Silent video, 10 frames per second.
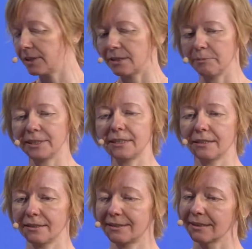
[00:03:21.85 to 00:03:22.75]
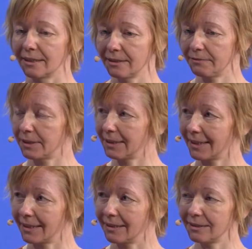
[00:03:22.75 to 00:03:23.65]
and basically Solana
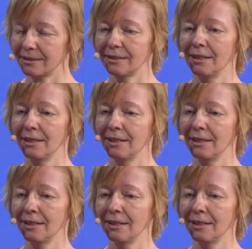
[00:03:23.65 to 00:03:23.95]
validators